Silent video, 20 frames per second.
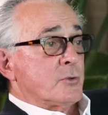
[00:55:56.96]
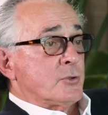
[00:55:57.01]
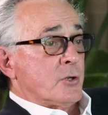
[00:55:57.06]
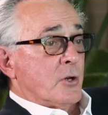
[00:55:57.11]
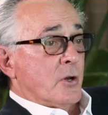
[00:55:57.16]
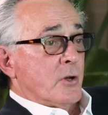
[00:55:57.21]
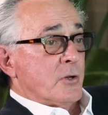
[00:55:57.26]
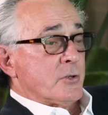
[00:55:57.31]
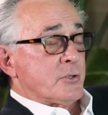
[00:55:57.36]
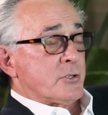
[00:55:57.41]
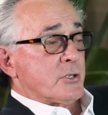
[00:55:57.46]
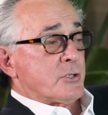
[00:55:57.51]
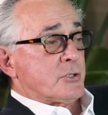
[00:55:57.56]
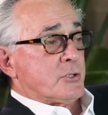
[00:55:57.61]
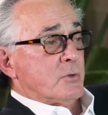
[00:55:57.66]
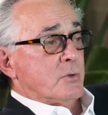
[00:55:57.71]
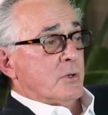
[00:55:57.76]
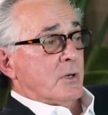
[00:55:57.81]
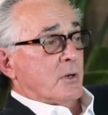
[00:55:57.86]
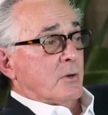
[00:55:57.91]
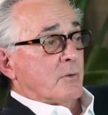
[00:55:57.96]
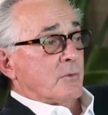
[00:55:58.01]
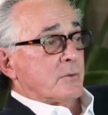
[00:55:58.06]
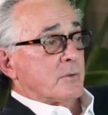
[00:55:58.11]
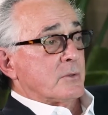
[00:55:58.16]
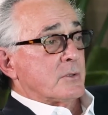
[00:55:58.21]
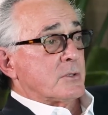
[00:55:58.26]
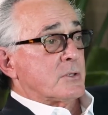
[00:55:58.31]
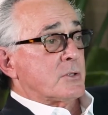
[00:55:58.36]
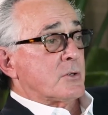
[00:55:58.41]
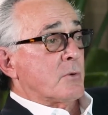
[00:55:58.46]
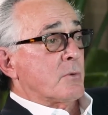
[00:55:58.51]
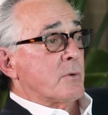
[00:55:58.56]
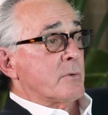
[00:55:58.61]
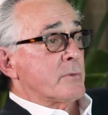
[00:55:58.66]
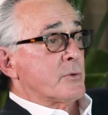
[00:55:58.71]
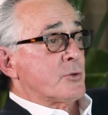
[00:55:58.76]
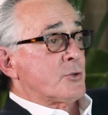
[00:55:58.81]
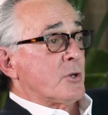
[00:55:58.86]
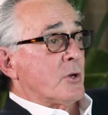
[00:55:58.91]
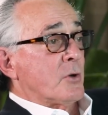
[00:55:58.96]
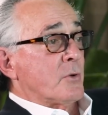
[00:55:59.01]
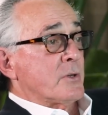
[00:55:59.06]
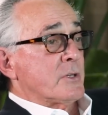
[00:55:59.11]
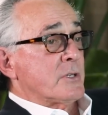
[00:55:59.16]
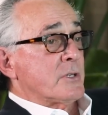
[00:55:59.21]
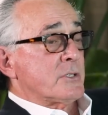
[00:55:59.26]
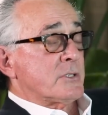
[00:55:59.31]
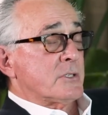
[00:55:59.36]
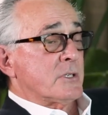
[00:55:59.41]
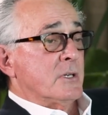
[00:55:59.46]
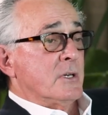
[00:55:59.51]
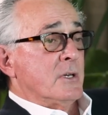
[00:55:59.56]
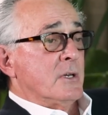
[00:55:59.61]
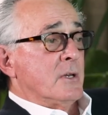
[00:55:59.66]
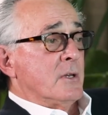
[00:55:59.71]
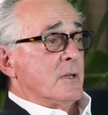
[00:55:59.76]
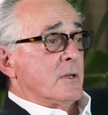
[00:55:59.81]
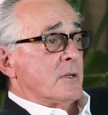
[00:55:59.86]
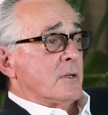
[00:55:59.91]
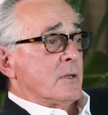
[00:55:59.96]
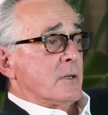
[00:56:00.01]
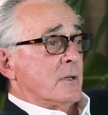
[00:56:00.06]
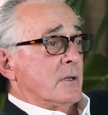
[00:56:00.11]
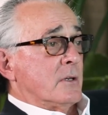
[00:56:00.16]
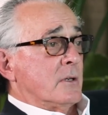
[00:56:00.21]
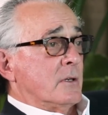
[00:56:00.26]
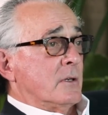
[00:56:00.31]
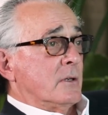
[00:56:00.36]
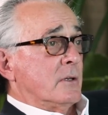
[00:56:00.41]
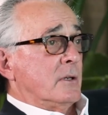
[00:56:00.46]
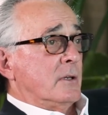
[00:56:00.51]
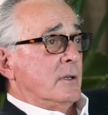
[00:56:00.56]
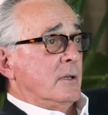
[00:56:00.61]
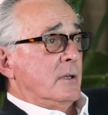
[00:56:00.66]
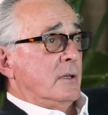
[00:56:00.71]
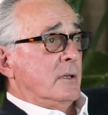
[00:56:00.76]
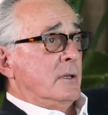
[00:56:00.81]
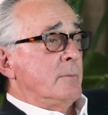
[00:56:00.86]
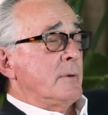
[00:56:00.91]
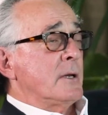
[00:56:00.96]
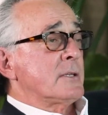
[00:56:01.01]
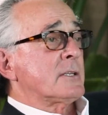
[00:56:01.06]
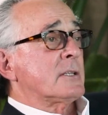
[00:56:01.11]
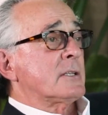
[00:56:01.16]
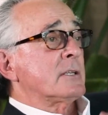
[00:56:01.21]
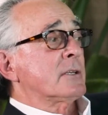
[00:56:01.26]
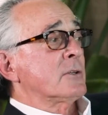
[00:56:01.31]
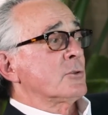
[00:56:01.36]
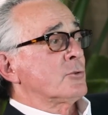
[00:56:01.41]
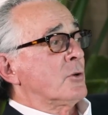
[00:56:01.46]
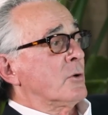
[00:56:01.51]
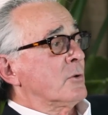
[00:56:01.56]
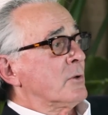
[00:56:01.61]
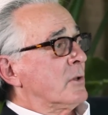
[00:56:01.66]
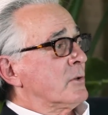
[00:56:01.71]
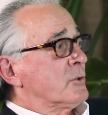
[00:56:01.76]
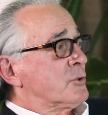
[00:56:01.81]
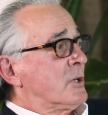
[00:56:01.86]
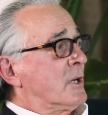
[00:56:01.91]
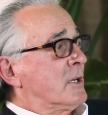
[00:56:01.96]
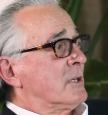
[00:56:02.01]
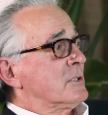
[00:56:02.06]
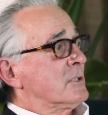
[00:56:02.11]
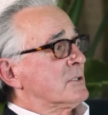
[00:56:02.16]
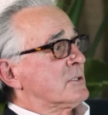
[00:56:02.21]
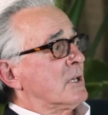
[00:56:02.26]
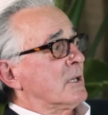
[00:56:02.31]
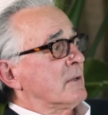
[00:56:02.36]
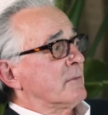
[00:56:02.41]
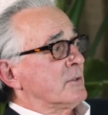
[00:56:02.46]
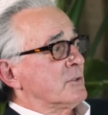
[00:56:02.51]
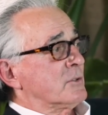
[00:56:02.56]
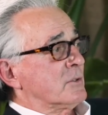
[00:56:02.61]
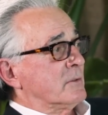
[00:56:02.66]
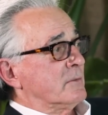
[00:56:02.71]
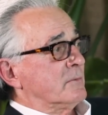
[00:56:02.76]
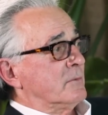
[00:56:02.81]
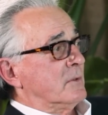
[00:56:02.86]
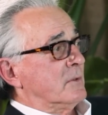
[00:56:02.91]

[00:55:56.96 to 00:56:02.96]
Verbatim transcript: Run Shaw's studio. Sir Run Run Shaw is, he basically controlled all the Chinese television.